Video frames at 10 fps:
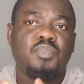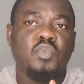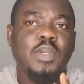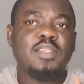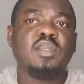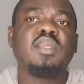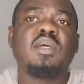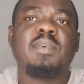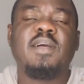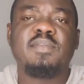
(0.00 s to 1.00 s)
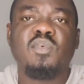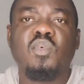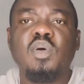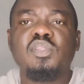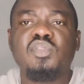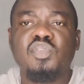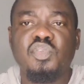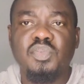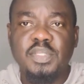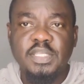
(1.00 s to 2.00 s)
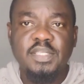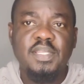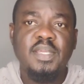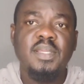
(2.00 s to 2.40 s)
we're talking about what you need